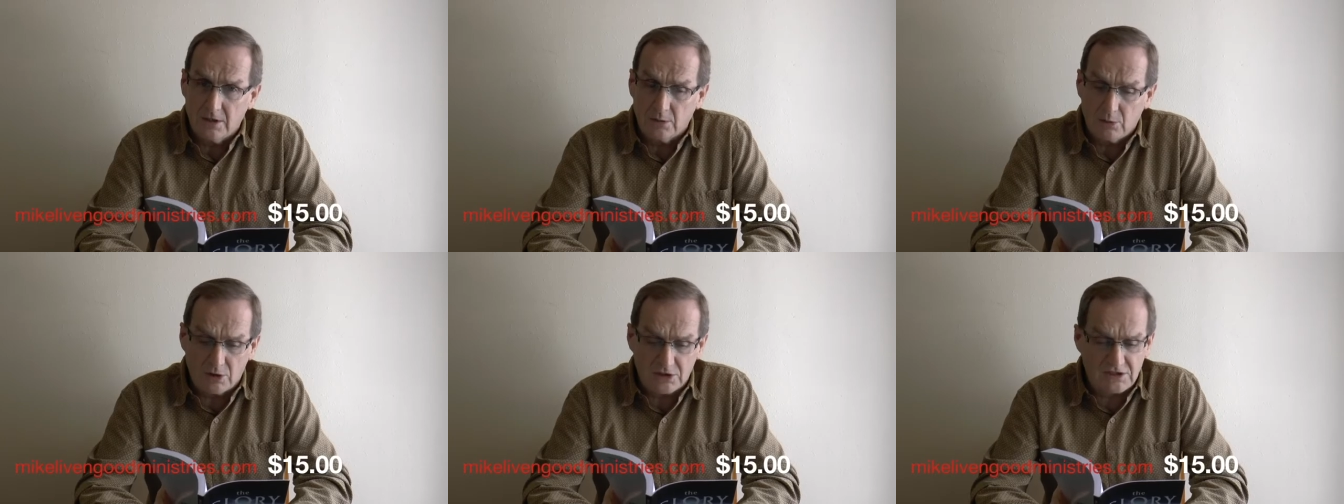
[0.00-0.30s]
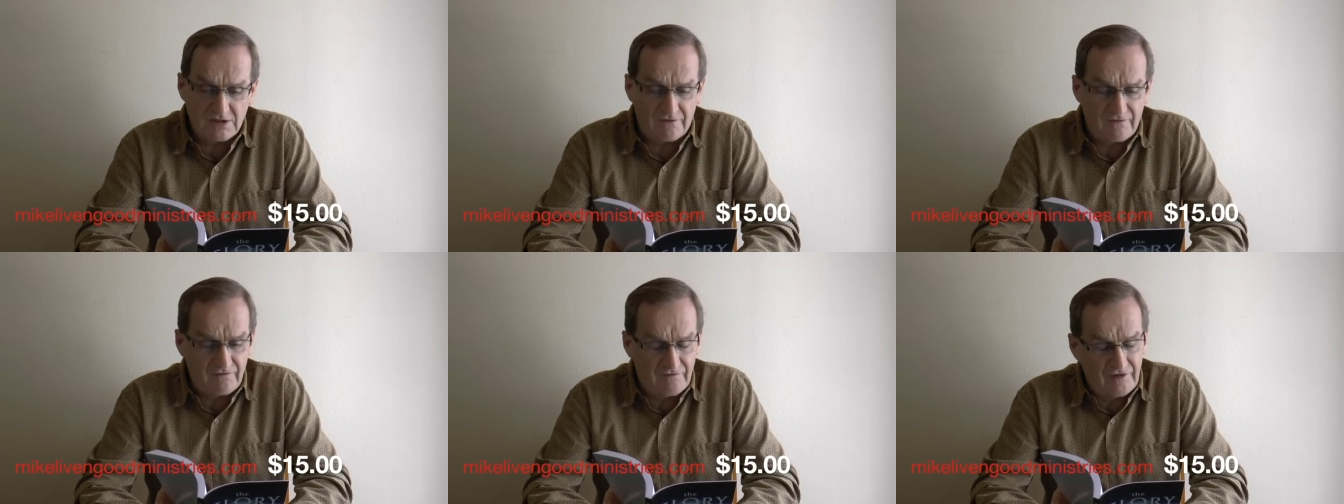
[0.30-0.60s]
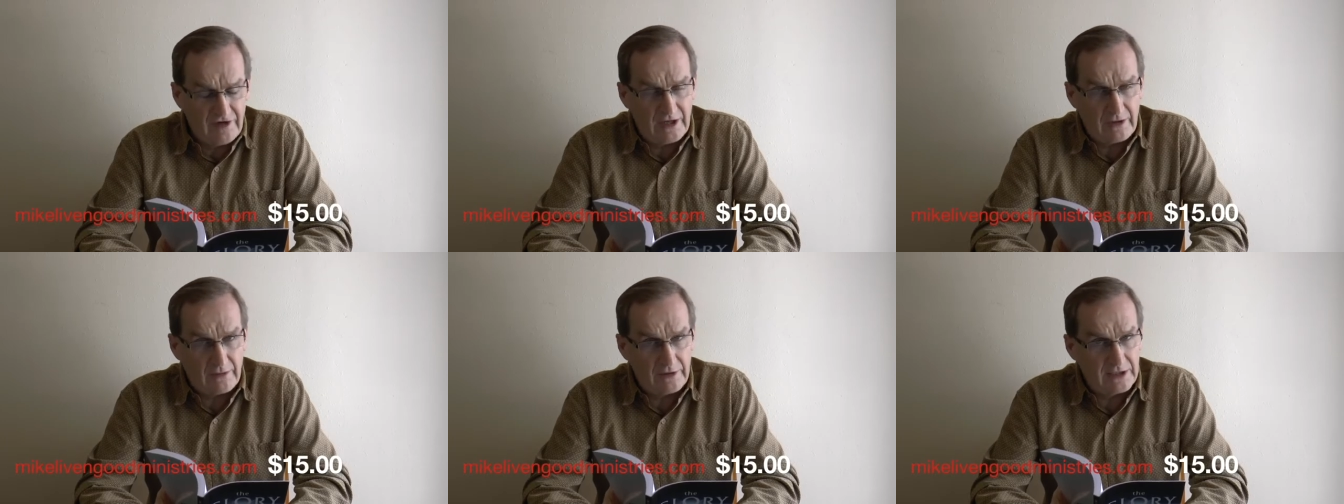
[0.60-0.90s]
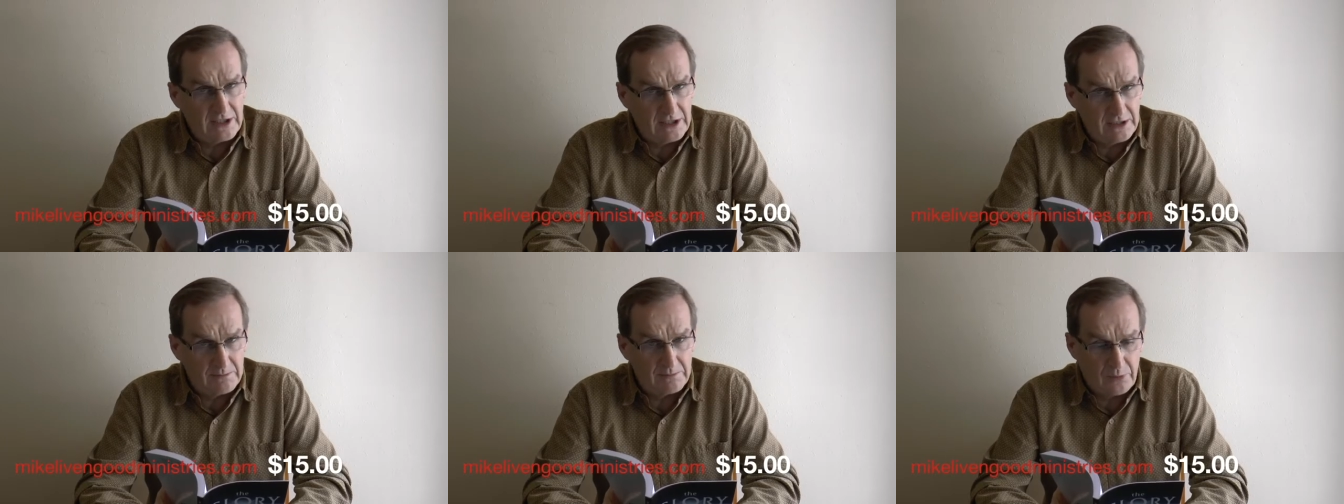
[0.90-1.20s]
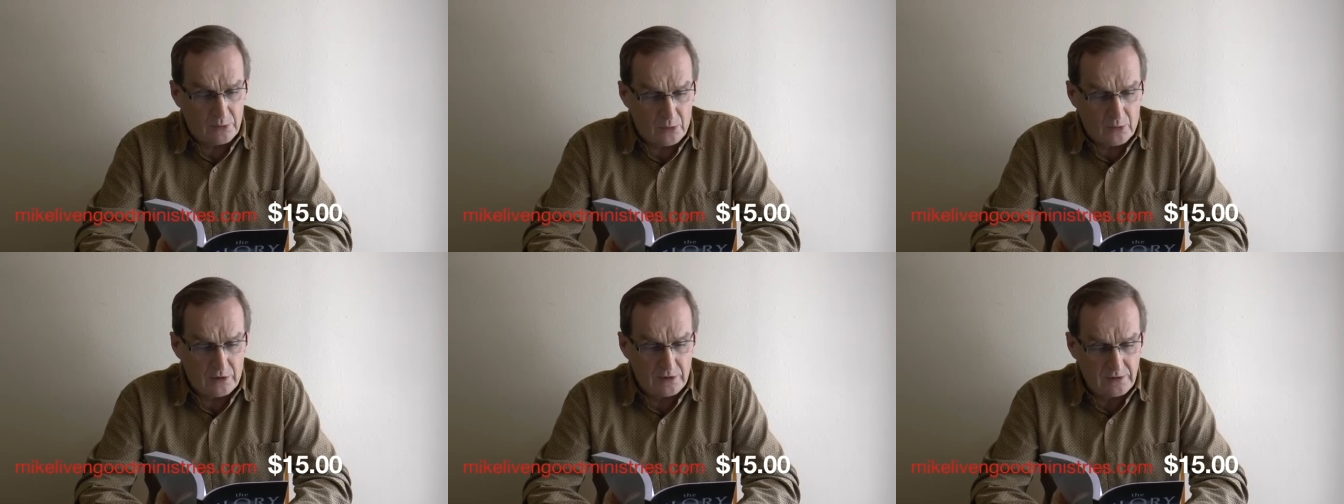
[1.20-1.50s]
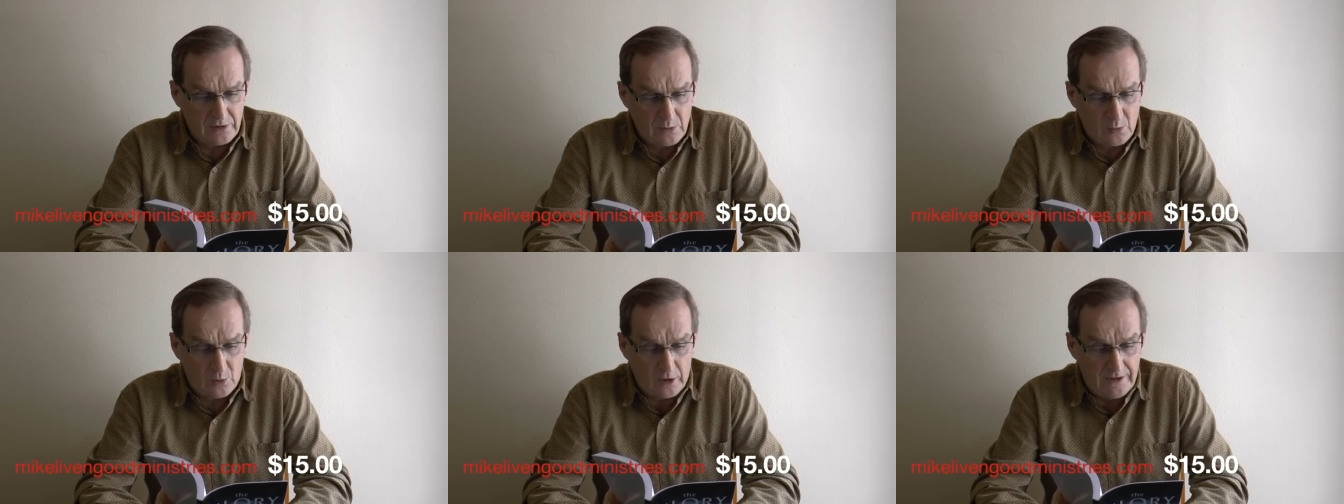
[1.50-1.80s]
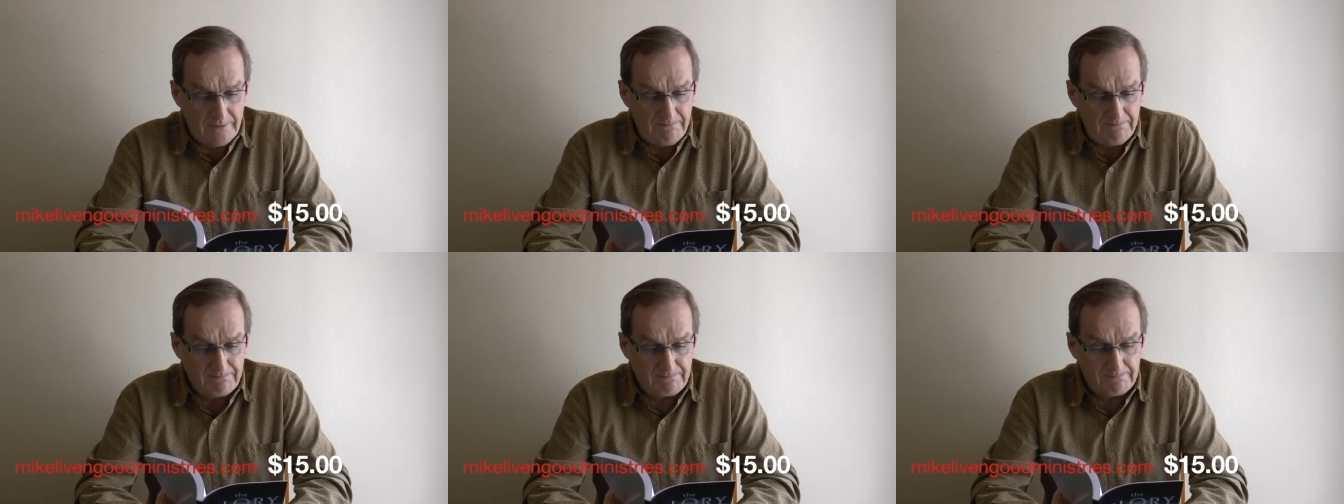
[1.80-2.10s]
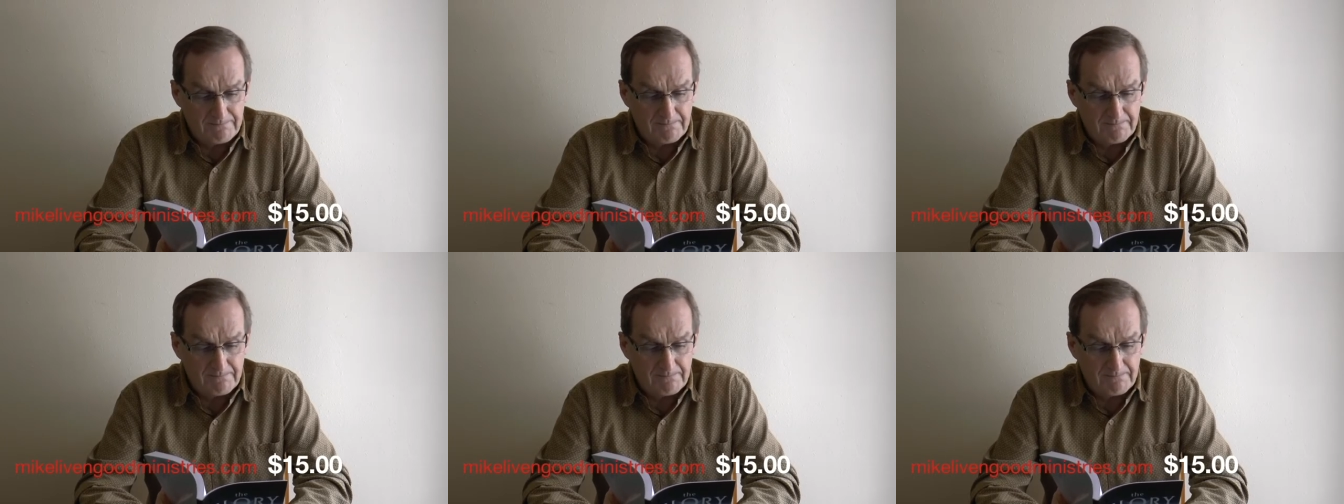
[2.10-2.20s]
was a very important one.